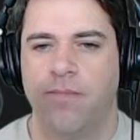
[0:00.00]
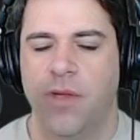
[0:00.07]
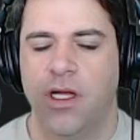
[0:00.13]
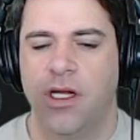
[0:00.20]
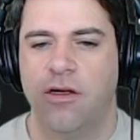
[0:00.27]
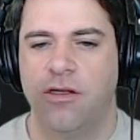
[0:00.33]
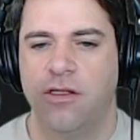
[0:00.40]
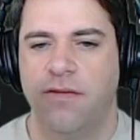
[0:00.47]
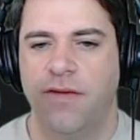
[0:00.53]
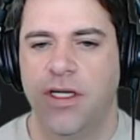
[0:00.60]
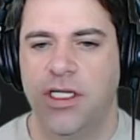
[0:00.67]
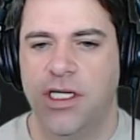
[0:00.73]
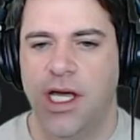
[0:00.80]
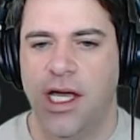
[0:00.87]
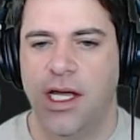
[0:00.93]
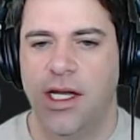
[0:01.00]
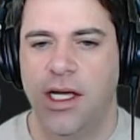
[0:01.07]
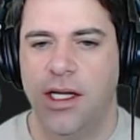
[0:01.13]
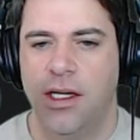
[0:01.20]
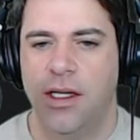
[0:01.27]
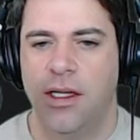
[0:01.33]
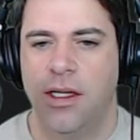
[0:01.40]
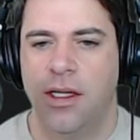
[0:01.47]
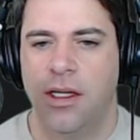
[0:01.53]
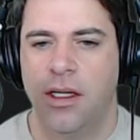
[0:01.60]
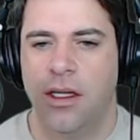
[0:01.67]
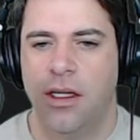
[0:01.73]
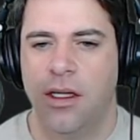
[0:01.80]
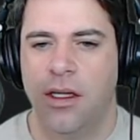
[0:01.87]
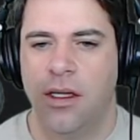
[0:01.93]
And here's the VGA init.
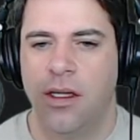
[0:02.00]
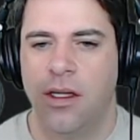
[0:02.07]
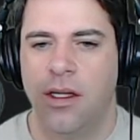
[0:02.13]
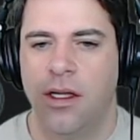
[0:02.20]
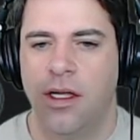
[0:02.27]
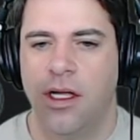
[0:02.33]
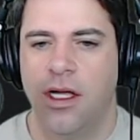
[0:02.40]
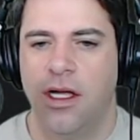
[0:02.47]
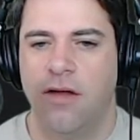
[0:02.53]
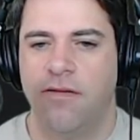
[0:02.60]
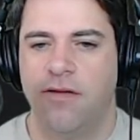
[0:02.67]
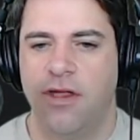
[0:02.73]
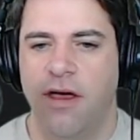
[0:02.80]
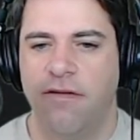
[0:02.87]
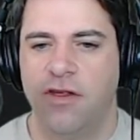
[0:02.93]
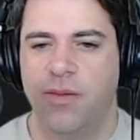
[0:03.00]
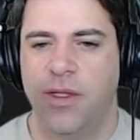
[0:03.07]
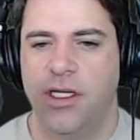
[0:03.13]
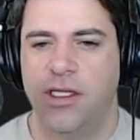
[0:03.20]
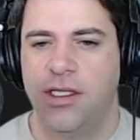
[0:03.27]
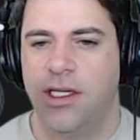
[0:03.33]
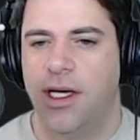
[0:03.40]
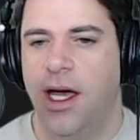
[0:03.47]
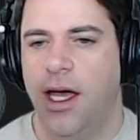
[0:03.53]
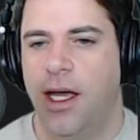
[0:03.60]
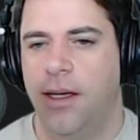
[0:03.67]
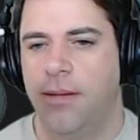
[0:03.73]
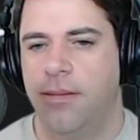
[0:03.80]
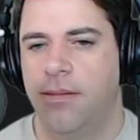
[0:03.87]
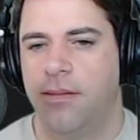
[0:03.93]
If dev is
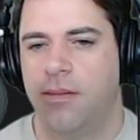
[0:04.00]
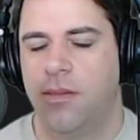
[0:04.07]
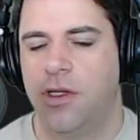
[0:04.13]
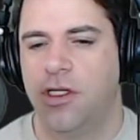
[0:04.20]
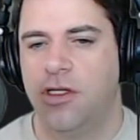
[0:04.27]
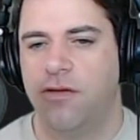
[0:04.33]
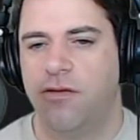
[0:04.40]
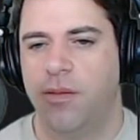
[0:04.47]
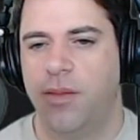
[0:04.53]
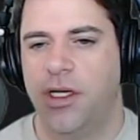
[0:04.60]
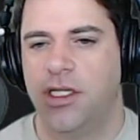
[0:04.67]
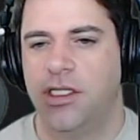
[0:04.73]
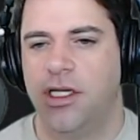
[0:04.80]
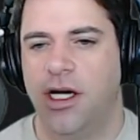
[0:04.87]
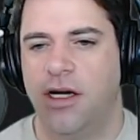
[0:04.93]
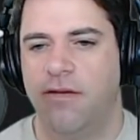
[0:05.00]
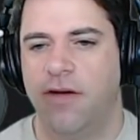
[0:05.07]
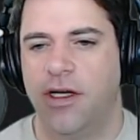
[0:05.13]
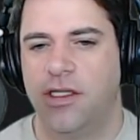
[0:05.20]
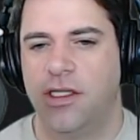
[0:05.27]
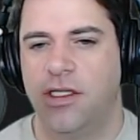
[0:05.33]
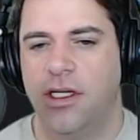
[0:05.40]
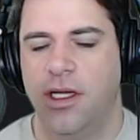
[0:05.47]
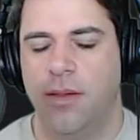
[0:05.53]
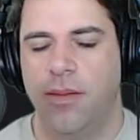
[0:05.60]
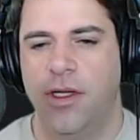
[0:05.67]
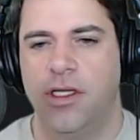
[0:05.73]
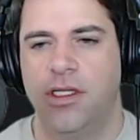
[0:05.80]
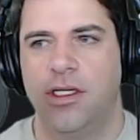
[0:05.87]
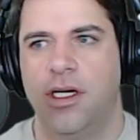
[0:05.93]
PCI, this is for PCI devices. I think
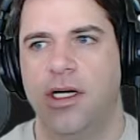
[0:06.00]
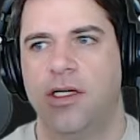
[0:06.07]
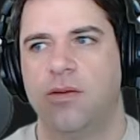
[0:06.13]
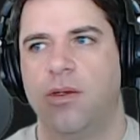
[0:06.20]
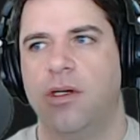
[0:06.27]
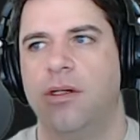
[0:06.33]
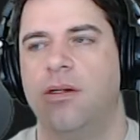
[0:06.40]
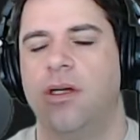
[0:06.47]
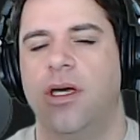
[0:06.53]
PCI is what?